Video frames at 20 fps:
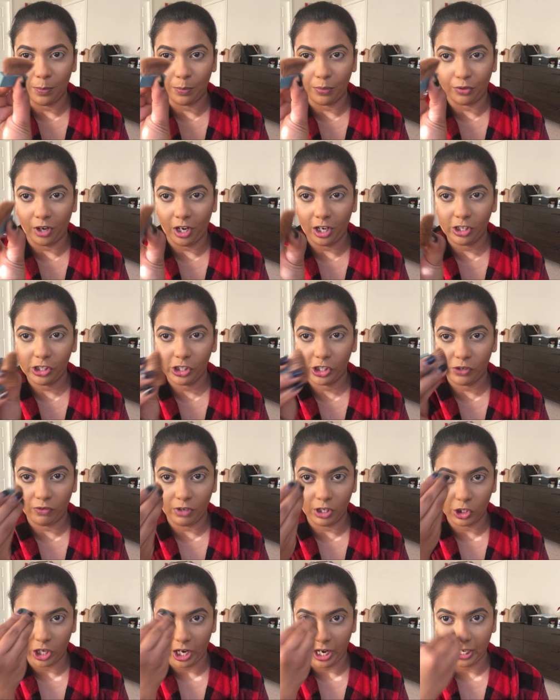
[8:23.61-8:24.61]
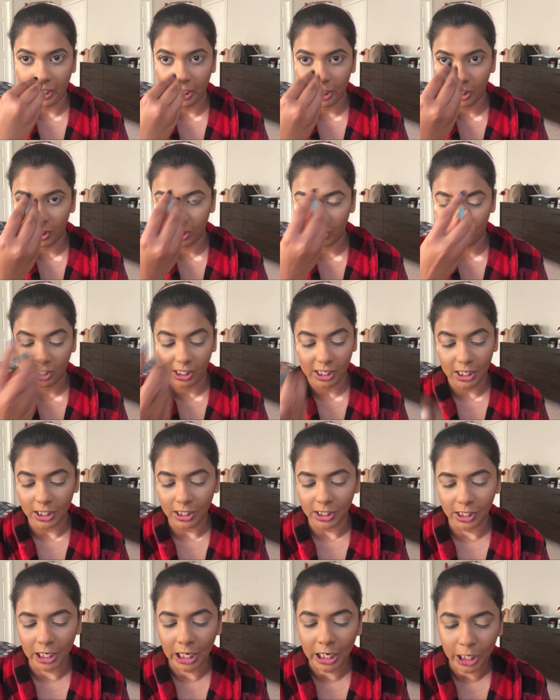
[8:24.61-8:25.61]
brush which I can just
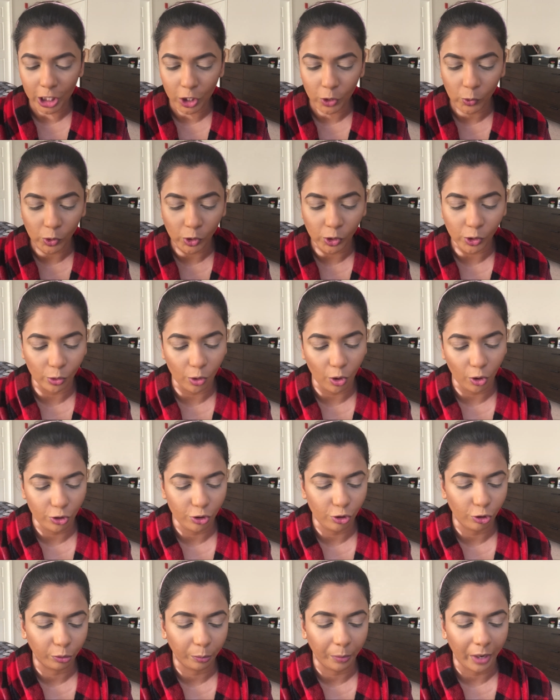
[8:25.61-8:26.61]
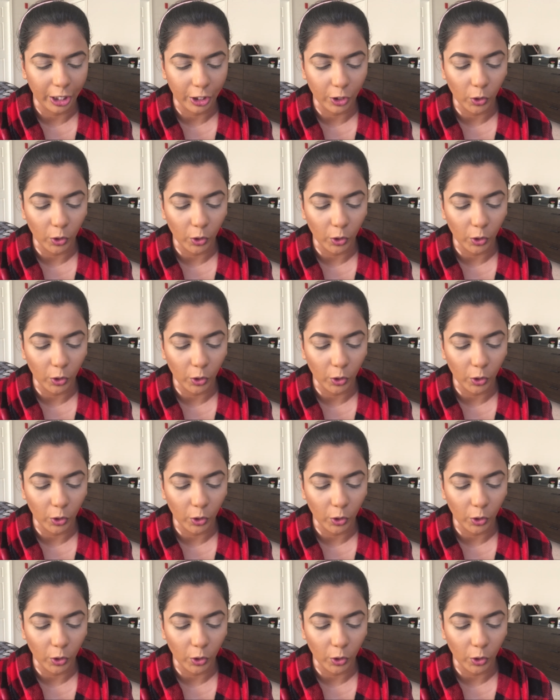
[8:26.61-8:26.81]
easily use to contour my